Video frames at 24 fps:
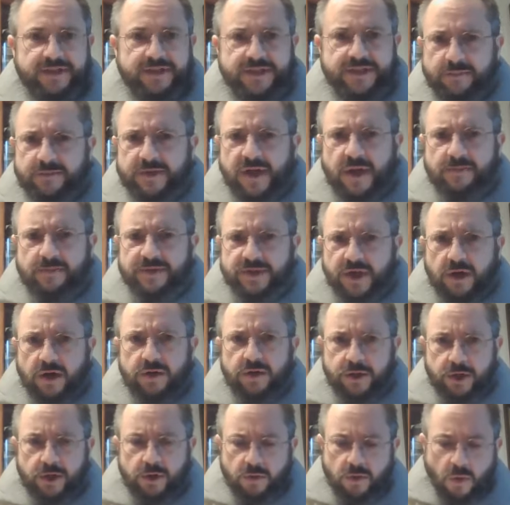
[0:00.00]
Sometimes
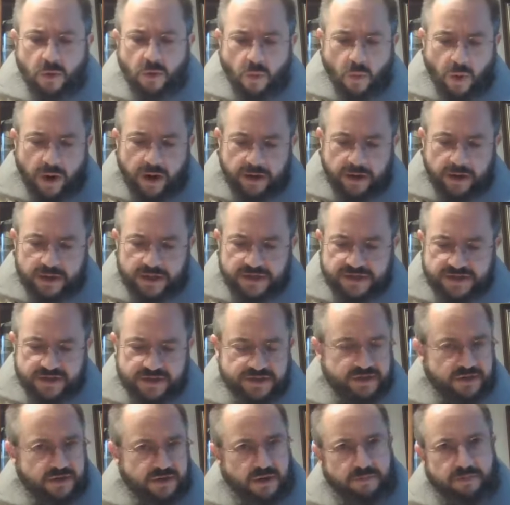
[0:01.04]
our new
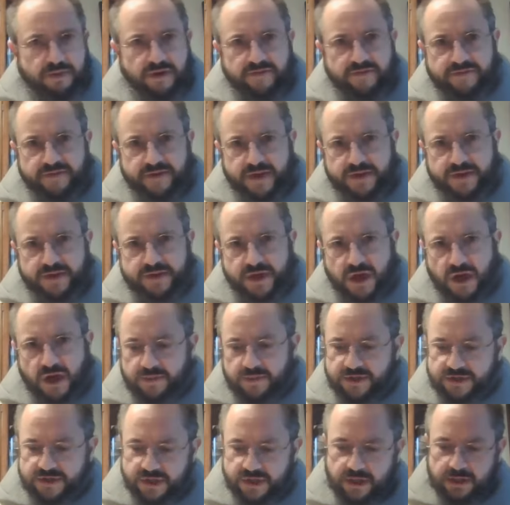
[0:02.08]
awarenesses or epiphanies
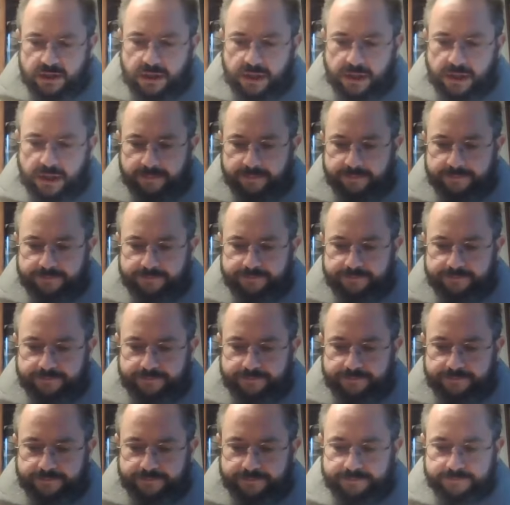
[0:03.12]
come subtly,
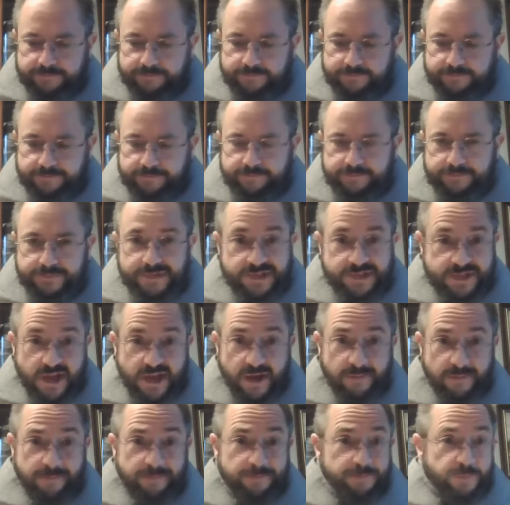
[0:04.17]

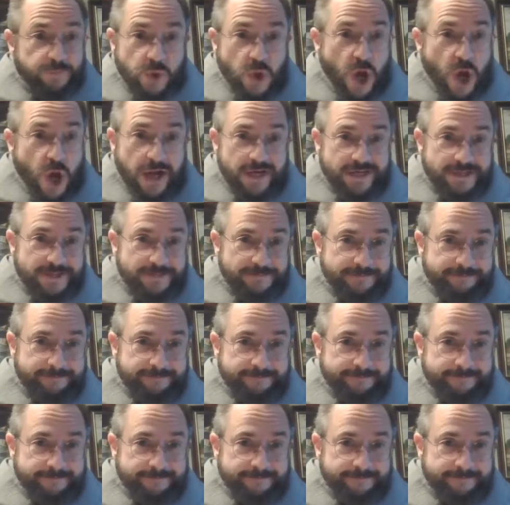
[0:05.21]
some not.